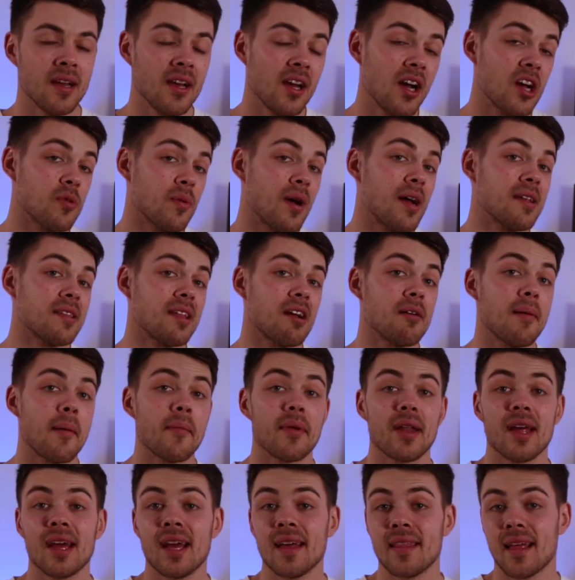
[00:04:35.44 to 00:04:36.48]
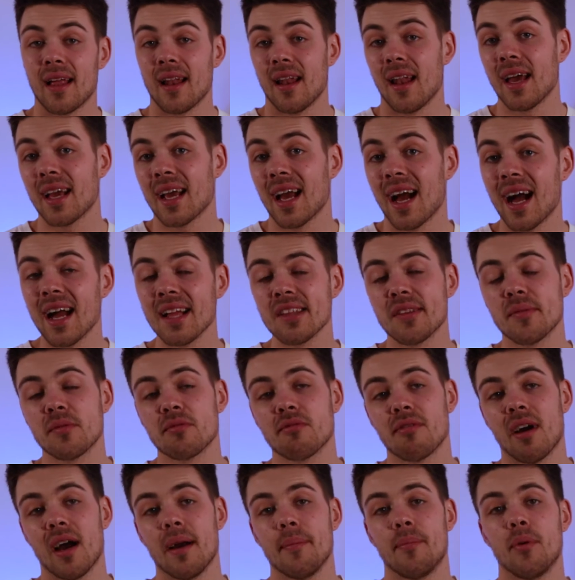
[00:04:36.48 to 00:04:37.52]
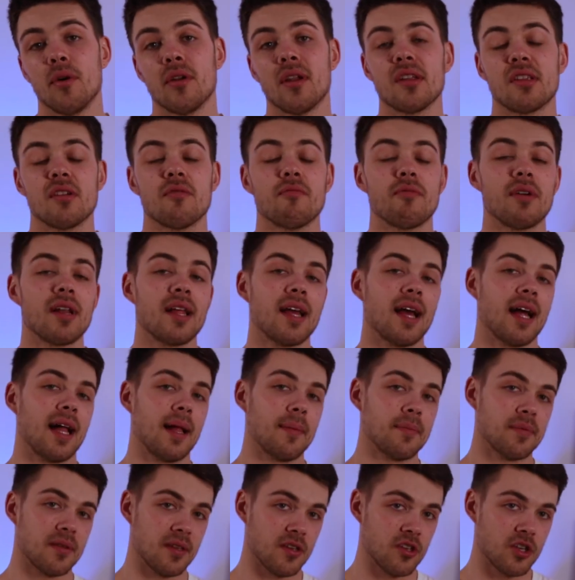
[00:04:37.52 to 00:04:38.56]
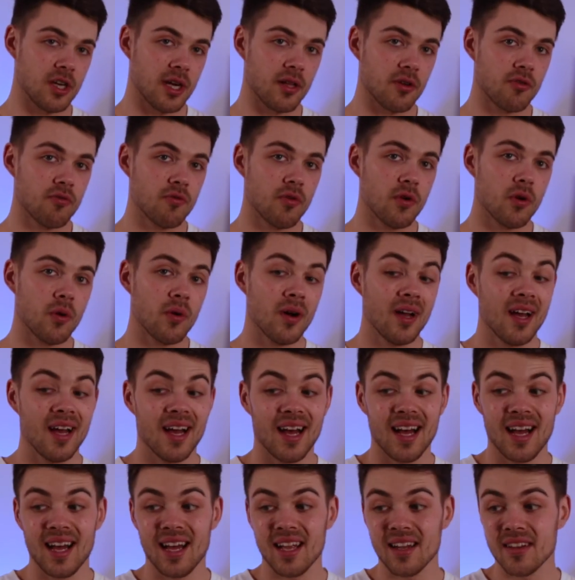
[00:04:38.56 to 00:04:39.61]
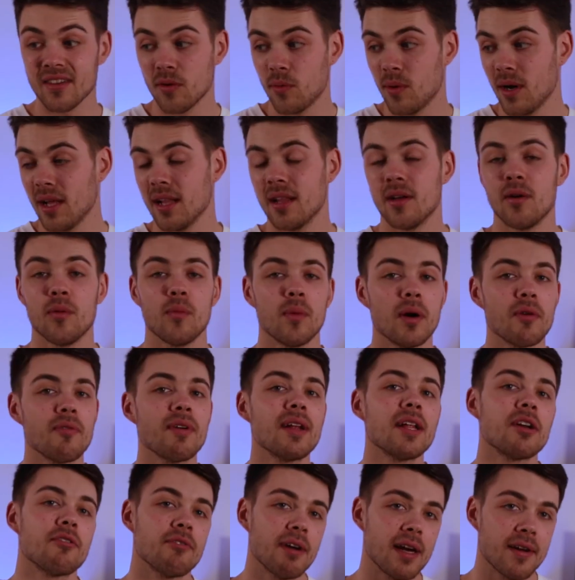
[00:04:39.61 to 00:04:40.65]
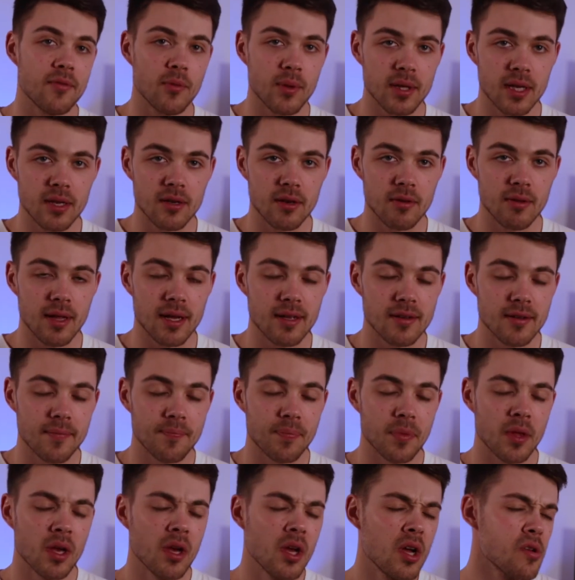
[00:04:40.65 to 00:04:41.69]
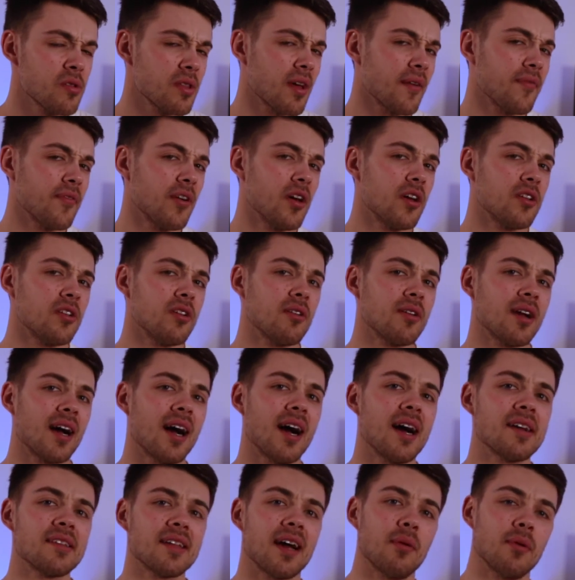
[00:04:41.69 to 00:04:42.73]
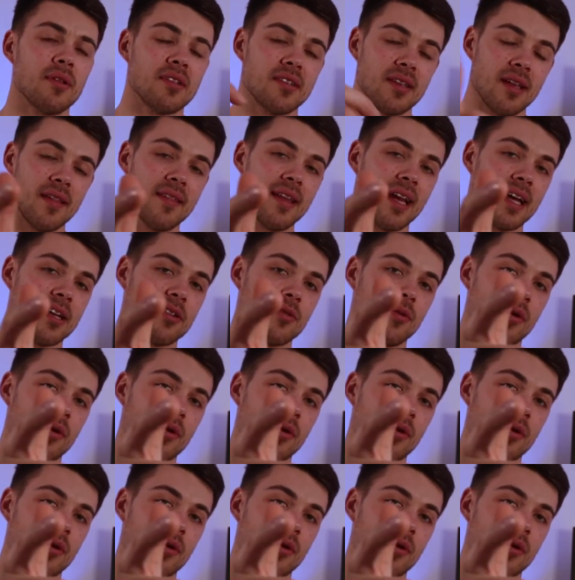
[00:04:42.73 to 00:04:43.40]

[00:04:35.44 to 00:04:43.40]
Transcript: As well as that, remember to hit that like and subscribe button, as it really helps this channel grow, and well, we're really grateful when you do that. So without further ado, guys, I will see you in the next